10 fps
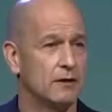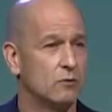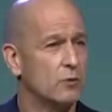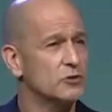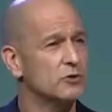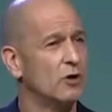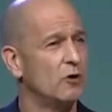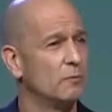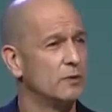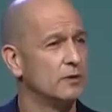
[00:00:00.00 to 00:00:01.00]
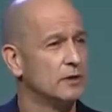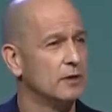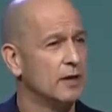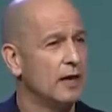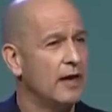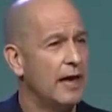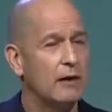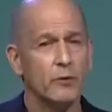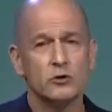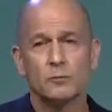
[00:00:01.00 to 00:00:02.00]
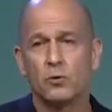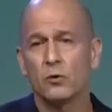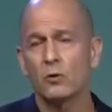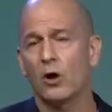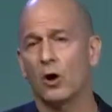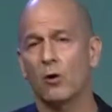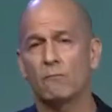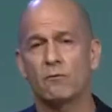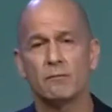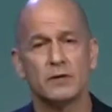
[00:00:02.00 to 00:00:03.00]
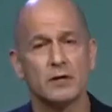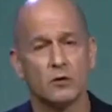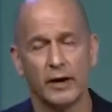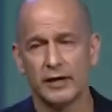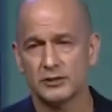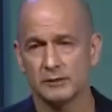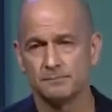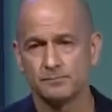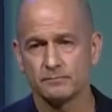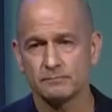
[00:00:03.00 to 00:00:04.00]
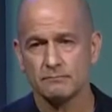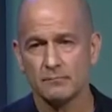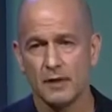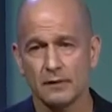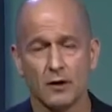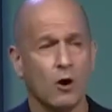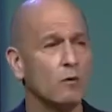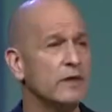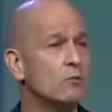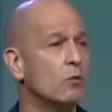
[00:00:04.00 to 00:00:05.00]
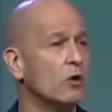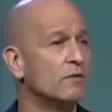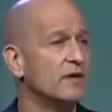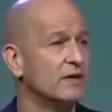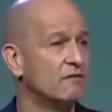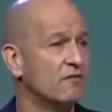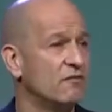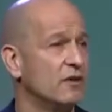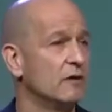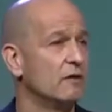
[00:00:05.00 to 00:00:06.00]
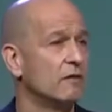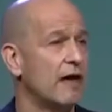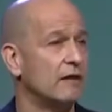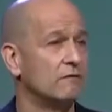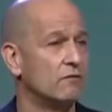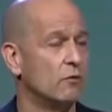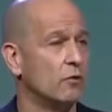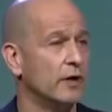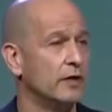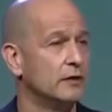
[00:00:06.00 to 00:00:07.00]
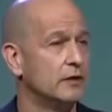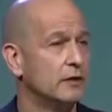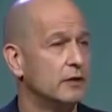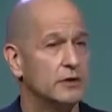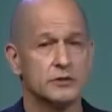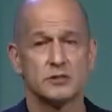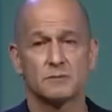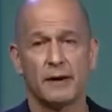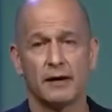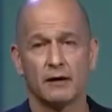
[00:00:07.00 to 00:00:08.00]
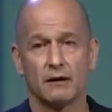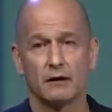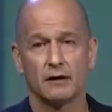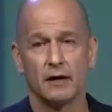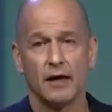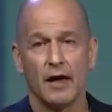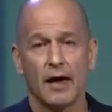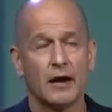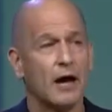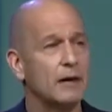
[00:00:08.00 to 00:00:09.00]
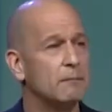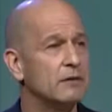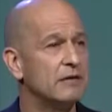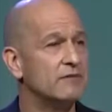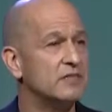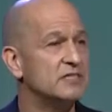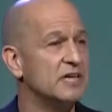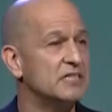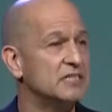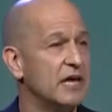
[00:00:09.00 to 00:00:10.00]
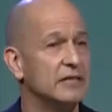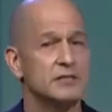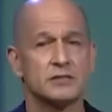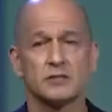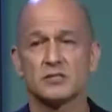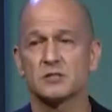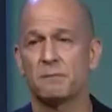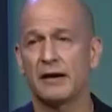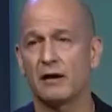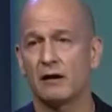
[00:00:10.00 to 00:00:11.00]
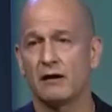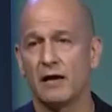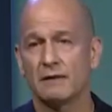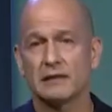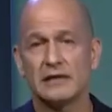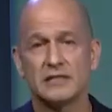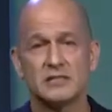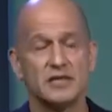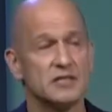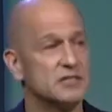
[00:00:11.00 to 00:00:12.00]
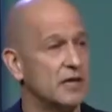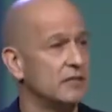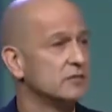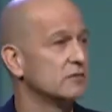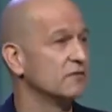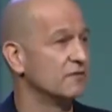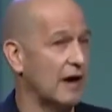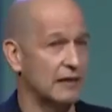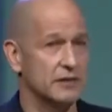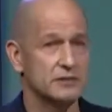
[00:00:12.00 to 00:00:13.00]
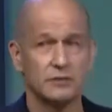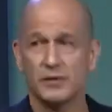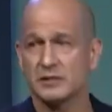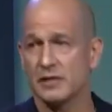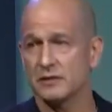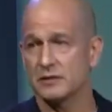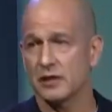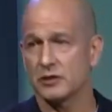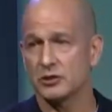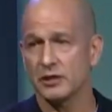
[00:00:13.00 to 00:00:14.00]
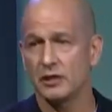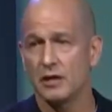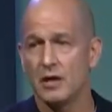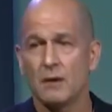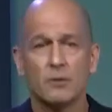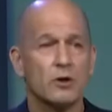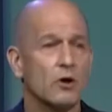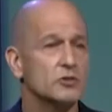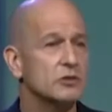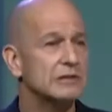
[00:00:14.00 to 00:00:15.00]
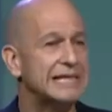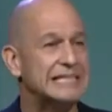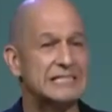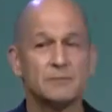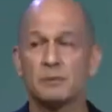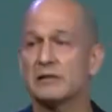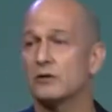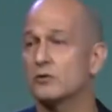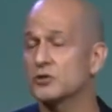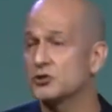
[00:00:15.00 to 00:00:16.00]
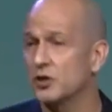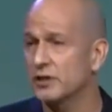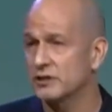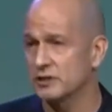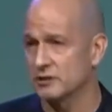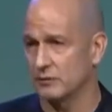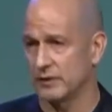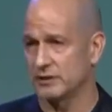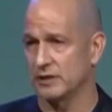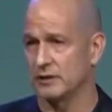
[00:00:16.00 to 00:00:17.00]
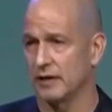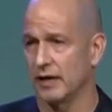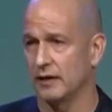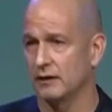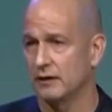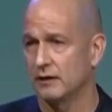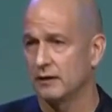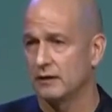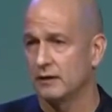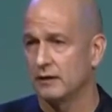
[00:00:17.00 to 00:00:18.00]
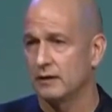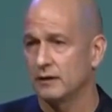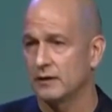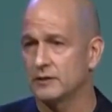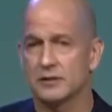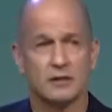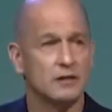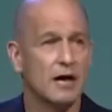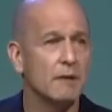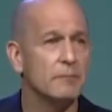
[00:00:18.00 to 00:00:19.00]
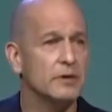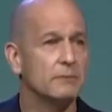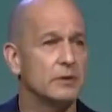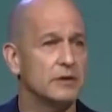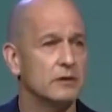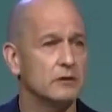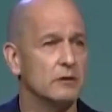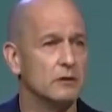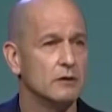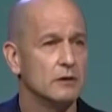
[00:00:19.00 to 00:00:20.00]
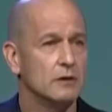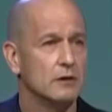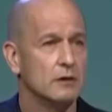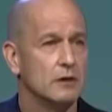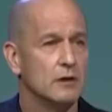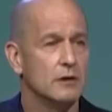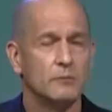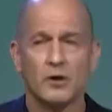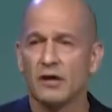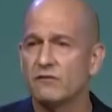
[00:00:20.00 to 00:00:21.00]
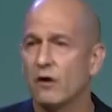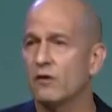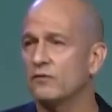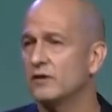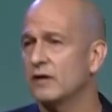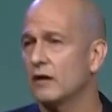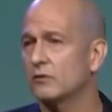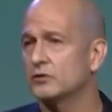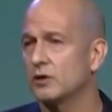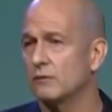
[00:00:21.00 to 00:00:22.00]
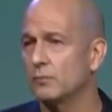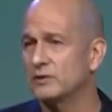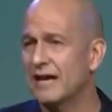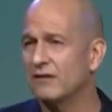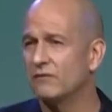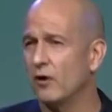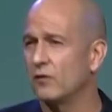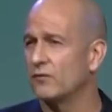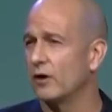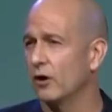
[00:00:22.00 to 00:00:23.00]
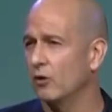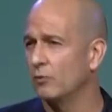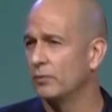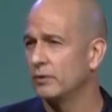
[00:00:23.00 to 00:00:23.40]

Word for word: Where's their hope? And when you pull hope from the equation, the only word that can fill that void is despair. And I believe that it's the intense despair that leads to the intensive violence that we see in this country, but it also leads to the political circuses that we see today. Listen, not being political, but a vote for Donald Trump was not a vote for hope.